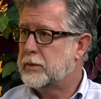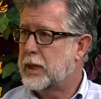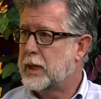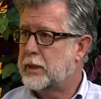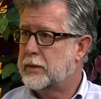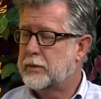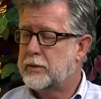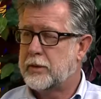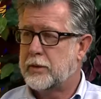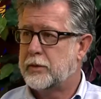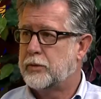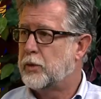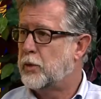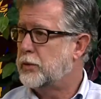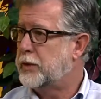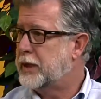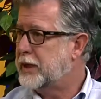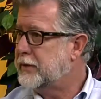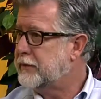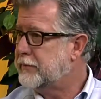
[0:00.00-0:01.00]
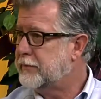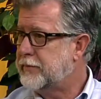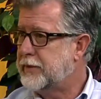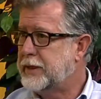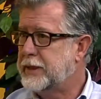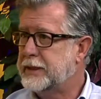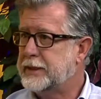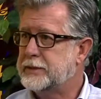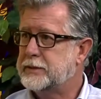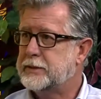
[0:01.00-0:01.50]
and there are no hidden
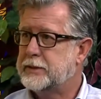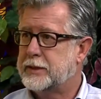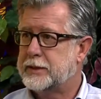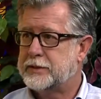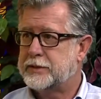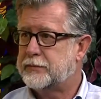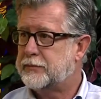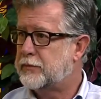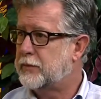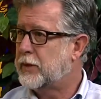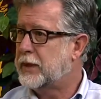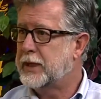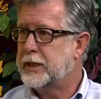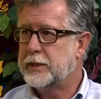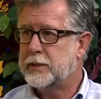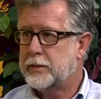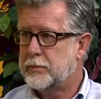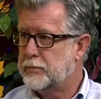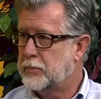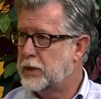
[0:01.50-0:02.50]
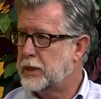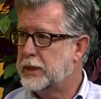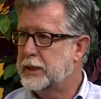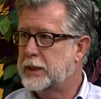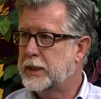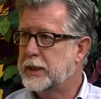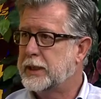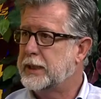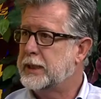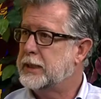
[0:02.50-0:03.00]
fees. It's free
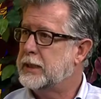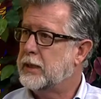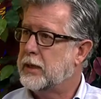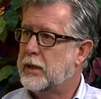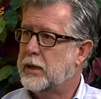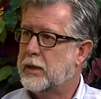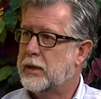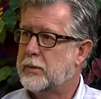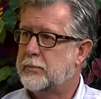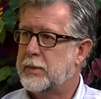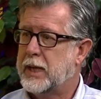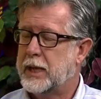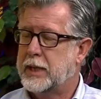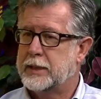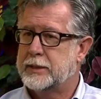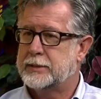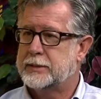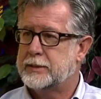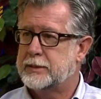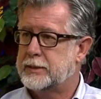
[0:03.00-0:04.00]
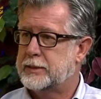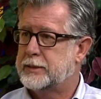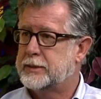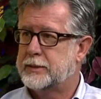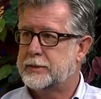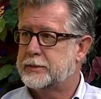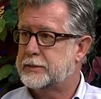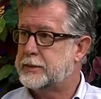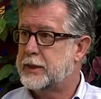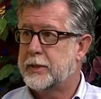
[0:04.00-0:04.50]
completely, um, and it's uh,
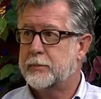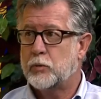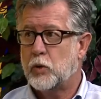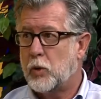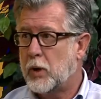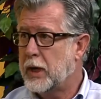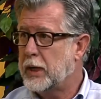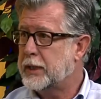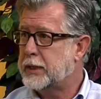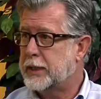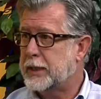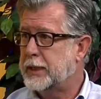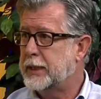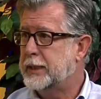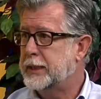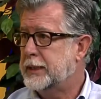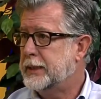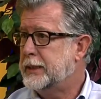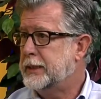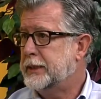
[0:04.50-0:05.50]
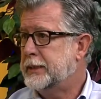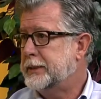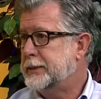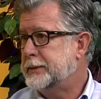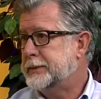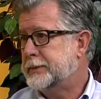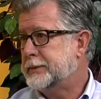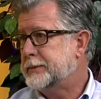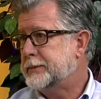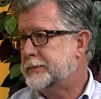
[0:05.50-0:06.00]
the same quality.
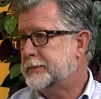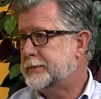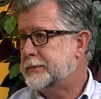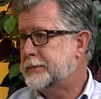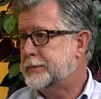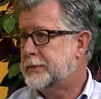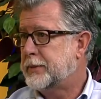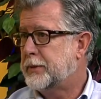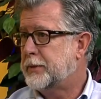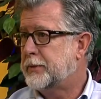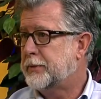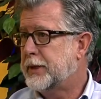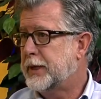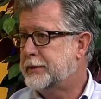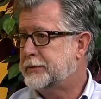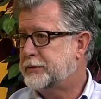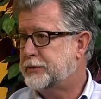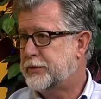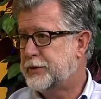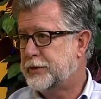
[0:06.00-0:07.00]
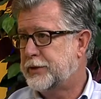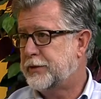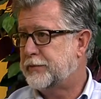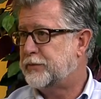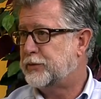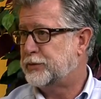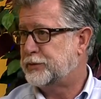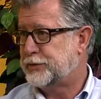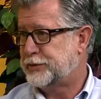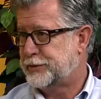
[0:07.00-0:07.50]
So that's the
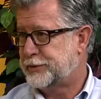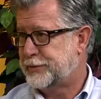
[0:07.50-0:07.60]
difference.